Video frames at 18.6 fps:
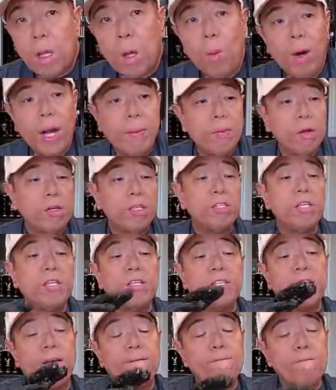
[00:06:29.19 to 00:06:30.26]
what I'm noticing
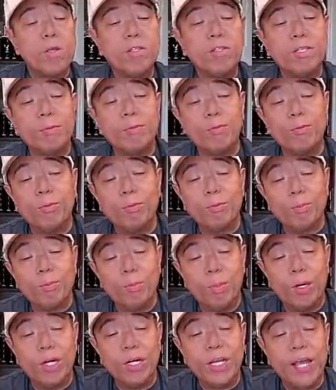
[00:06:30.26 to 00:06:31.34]
is that this
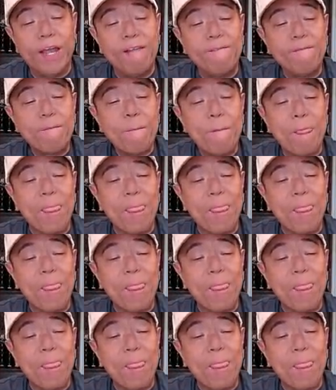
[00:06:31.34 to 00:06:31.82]
burn end